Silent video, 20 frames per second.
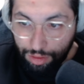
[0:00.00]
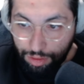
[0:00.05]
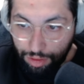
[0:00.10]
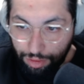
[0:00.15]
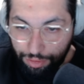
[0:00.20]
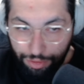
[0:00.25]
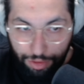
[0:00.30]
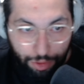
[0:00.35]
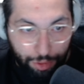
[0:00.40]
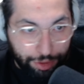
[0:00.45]
All
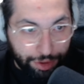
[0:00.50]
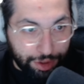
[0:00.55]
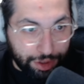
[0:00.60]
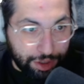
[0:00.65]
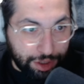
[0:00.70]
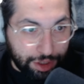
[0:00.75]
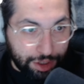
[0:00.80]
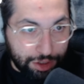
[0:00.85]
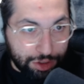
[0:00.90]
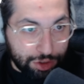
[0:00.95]
right, following
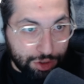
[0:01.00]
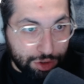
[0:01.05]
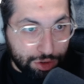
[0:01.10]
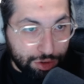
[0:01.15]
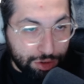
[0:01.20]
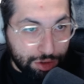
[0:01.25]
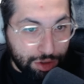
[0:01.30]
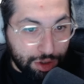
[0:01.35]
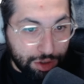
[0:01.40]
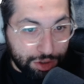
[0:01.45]
the
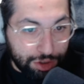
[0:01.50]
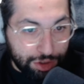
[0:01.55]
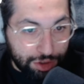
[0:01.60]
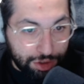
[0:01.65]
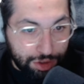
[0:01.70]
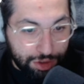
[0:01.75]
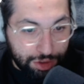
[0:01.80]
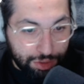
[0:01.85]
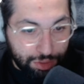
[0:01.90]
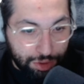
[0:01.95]
instruction,